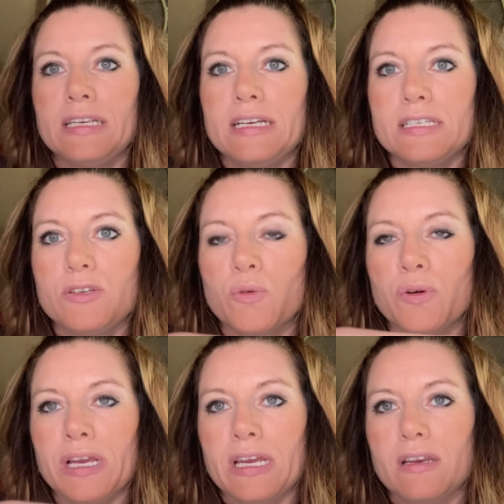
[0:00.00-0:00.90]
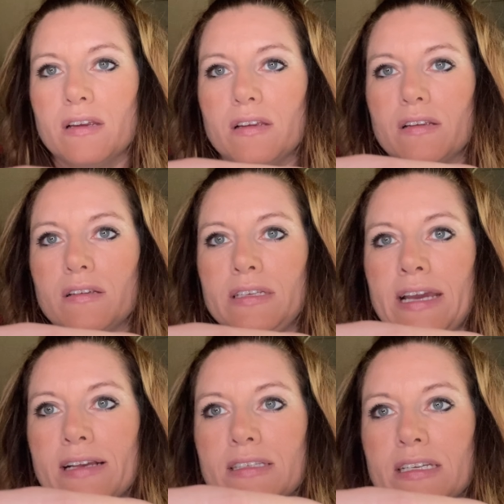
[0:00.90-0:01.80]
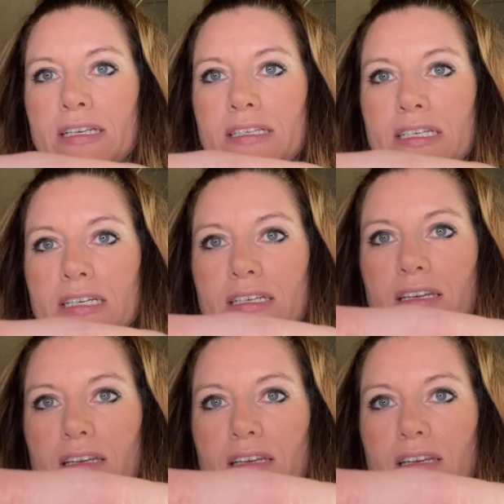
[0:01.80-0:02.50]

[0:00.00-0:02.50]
is green. Yes, indeed.